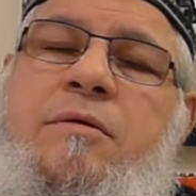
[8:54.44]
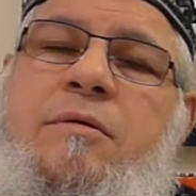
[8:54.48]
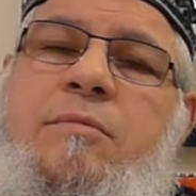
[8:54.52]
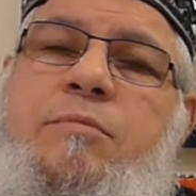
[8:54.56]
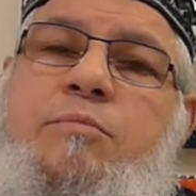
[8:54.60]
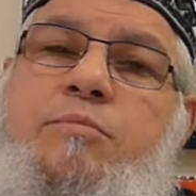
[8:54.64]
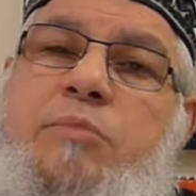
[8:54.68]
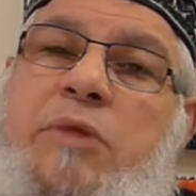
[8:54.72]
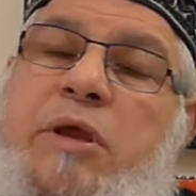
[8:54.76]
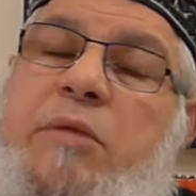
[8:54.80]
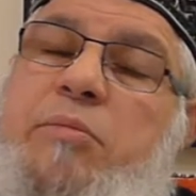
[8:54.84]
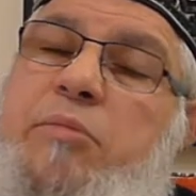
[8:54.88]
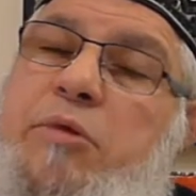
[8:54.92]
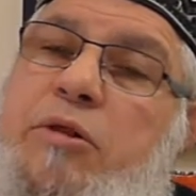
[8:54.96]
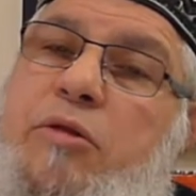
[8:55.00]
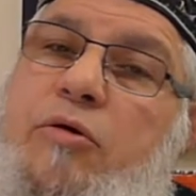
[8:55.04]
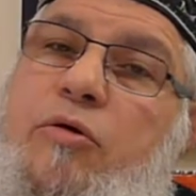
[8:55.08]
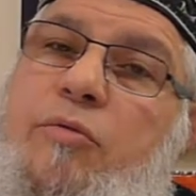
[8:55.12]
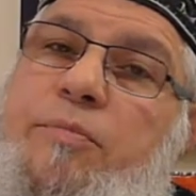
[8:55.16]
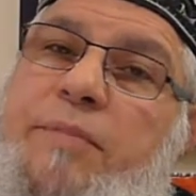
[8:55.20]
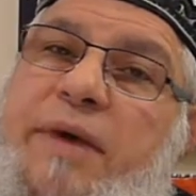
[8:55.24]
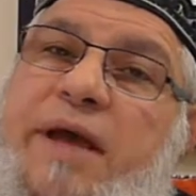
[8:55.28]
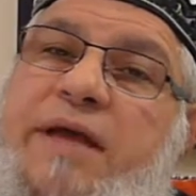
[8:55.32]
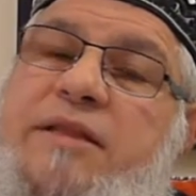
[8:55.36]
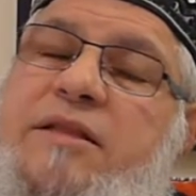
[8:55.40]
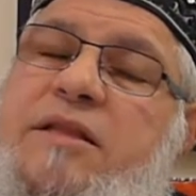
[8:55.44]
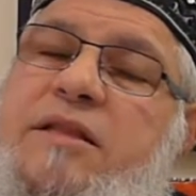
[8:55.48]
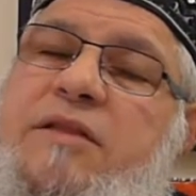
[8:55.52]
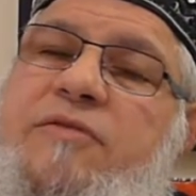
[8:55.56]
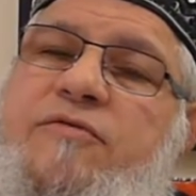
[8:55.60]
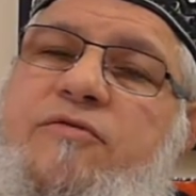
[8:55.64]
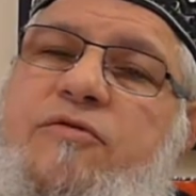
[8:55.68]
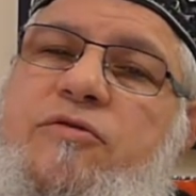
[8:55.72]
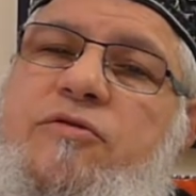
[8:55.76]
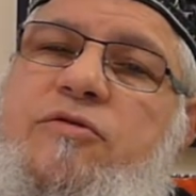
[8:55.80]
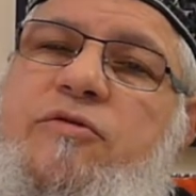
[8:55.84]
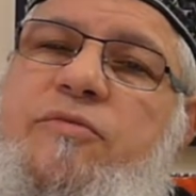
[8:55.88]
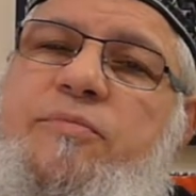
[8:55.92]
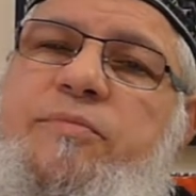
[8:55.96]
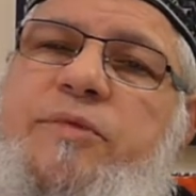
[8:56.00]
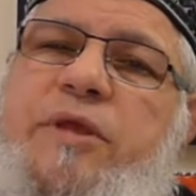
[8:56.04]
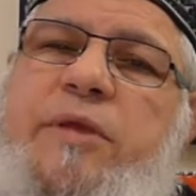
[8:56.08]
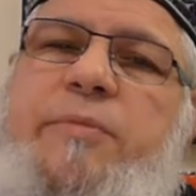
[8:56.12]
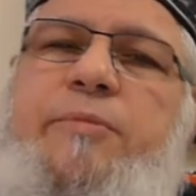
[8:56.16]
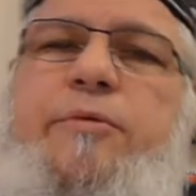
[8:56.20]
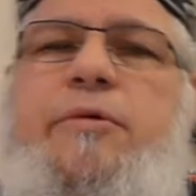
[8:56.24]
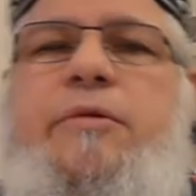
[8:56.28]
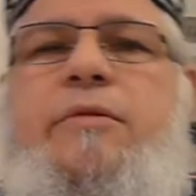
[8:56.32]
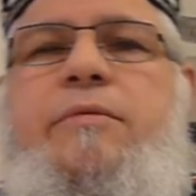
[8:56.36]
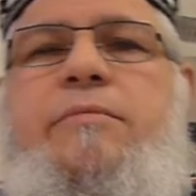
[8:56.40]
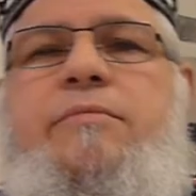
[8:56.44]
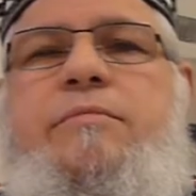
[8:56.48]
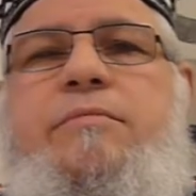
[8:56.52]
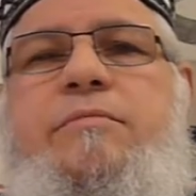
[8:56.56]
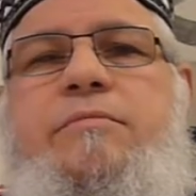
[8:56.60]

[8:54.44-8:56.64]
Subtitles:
make me look bad in the front of people.